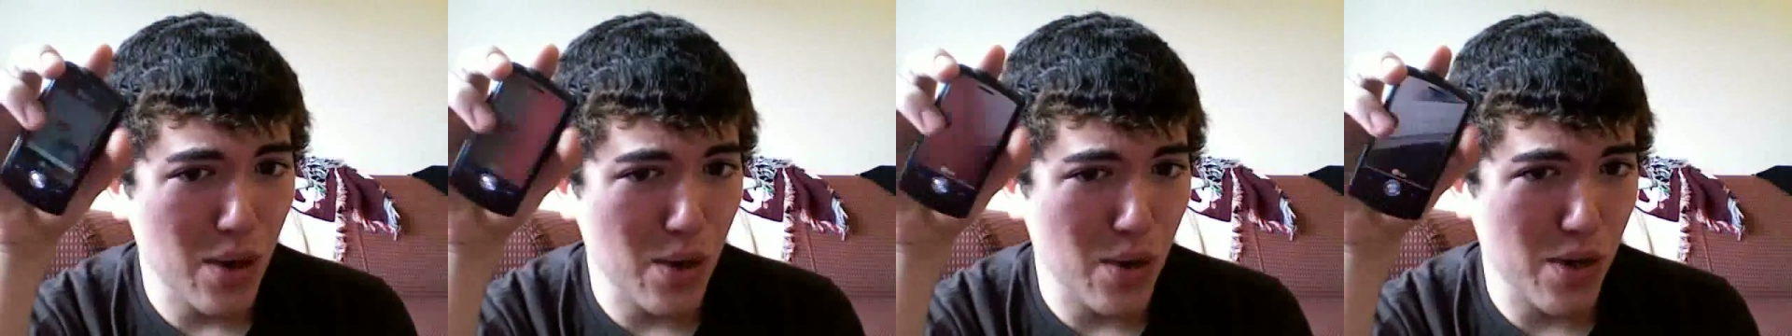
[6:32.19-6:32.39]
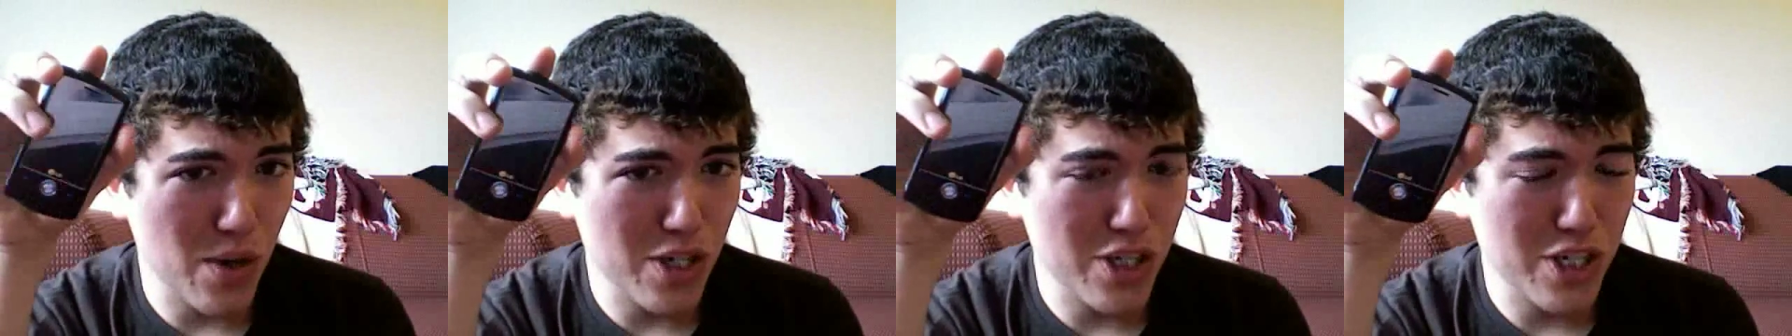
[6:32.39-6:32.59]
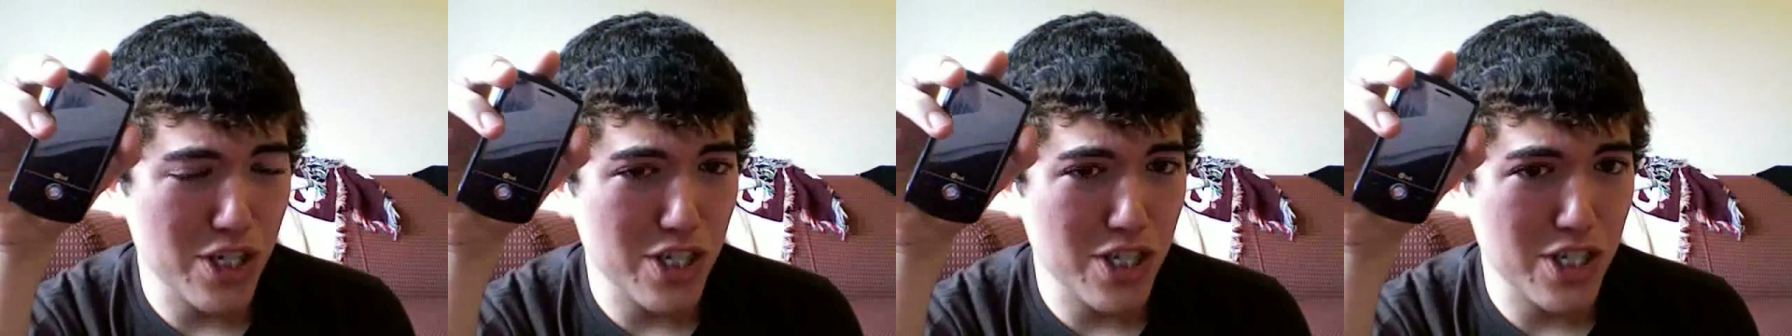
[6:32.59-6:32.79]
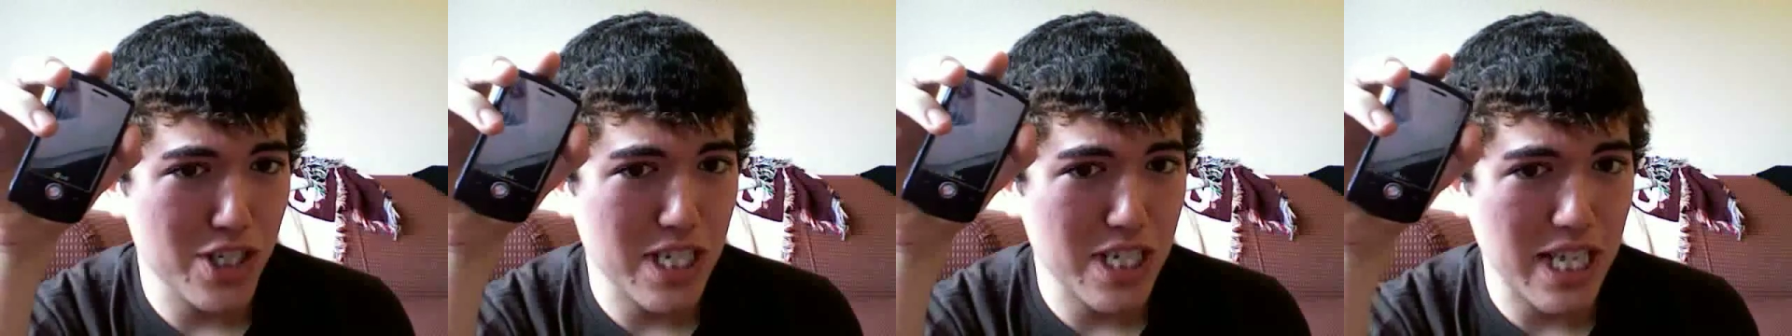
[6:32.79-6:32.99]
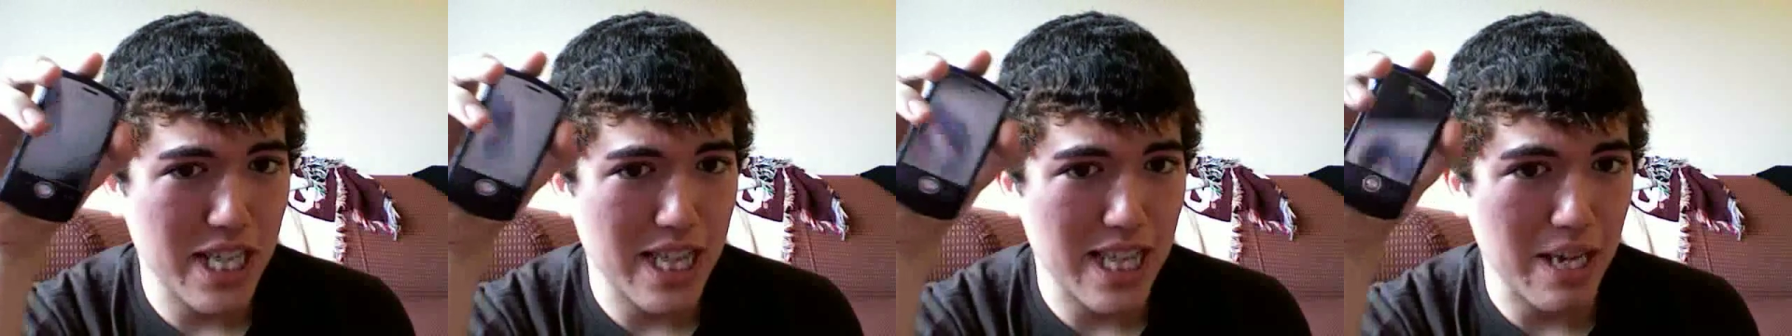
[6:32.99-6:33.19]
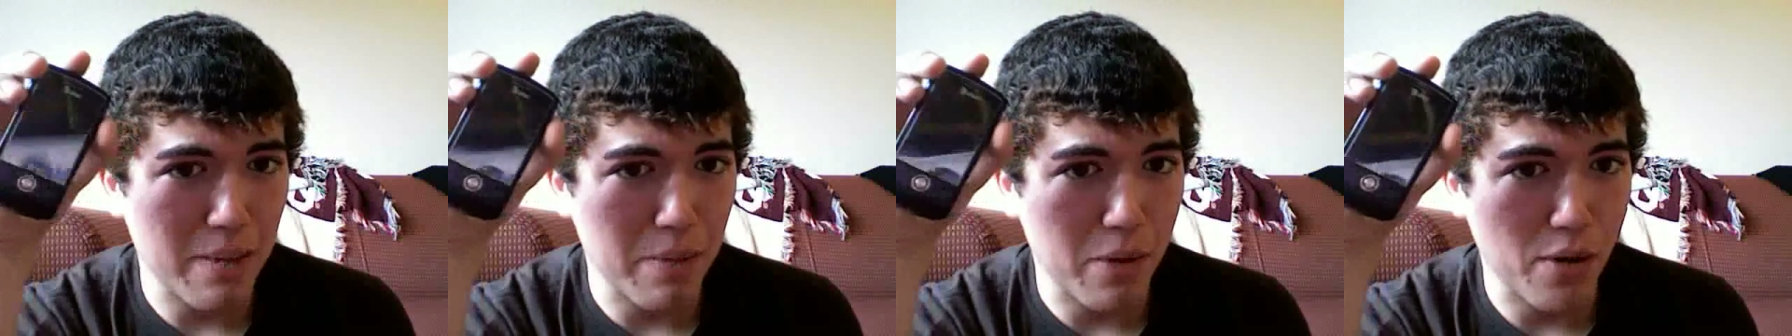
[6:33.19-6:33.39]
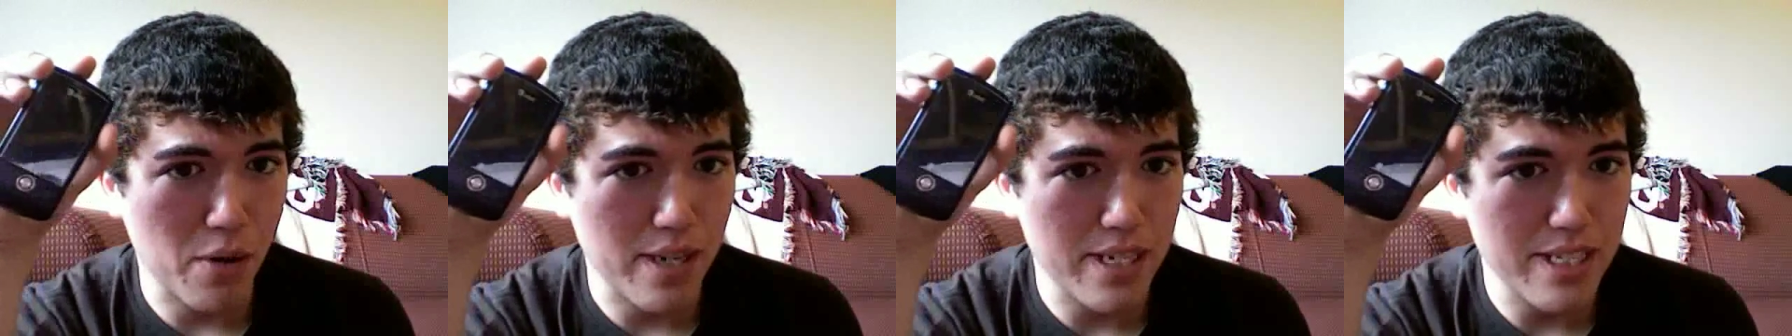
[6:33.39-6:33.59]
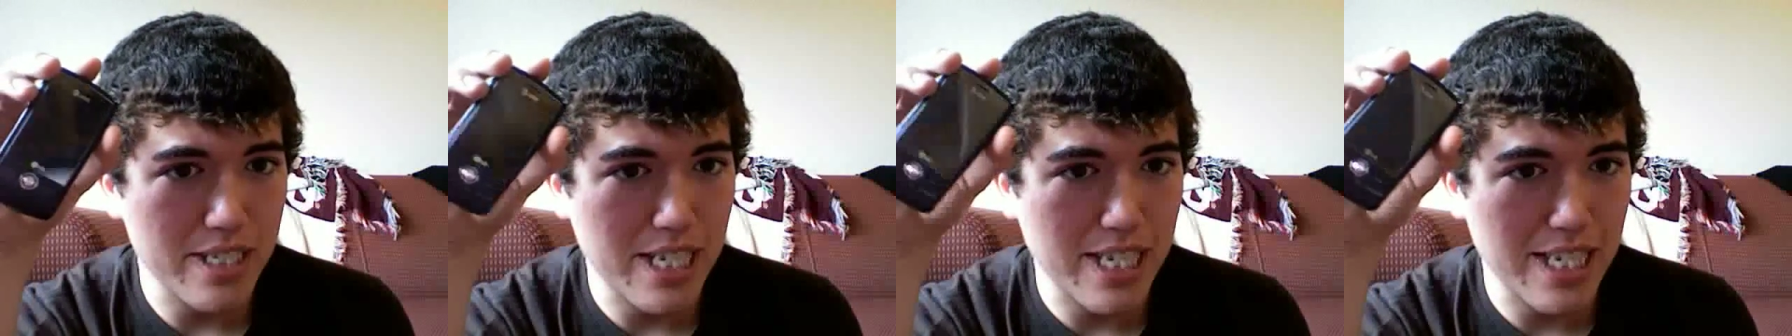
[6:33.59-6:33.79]
Or she's just gonna think I'm
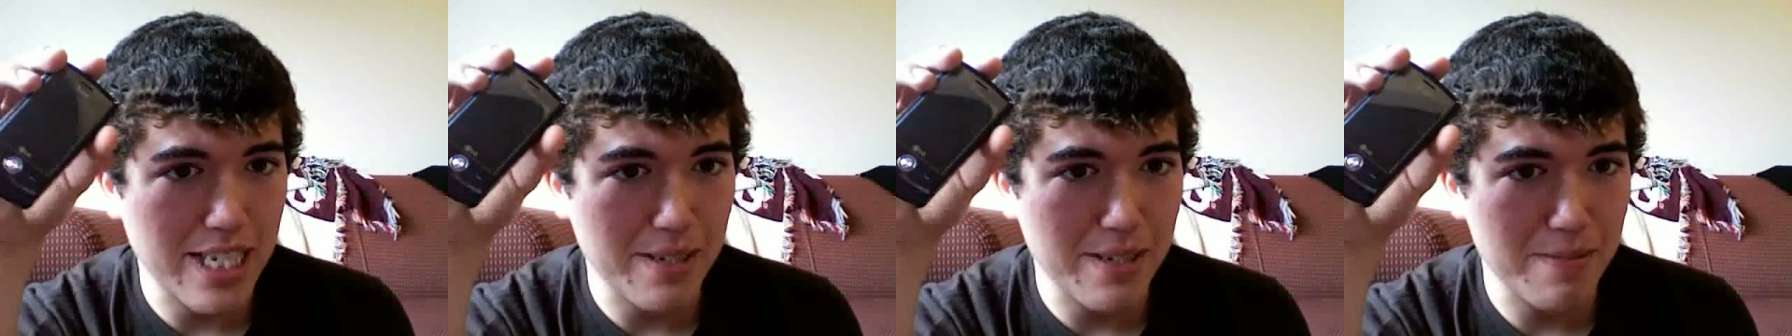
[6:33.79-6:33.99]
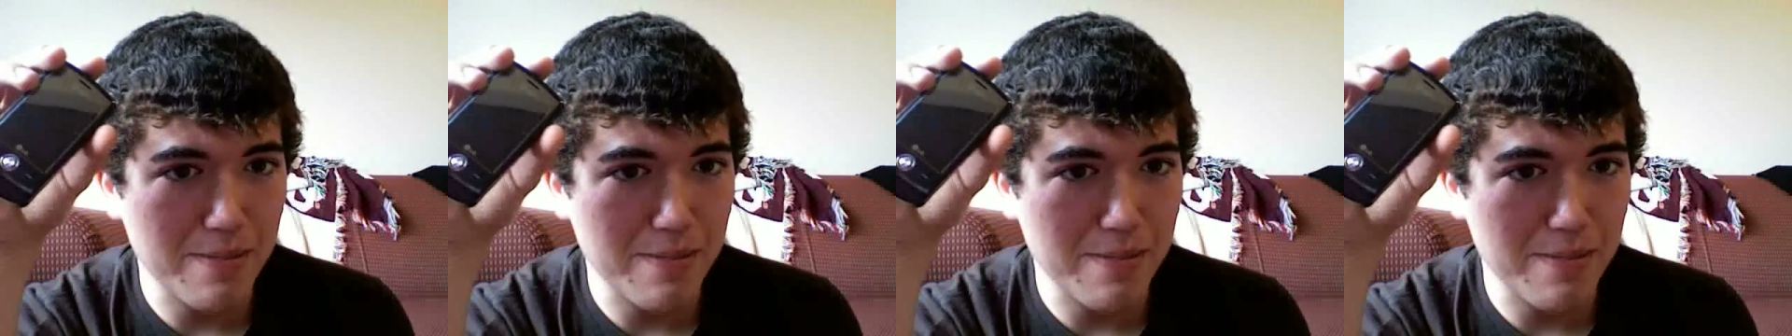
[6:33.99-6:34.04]
crazy.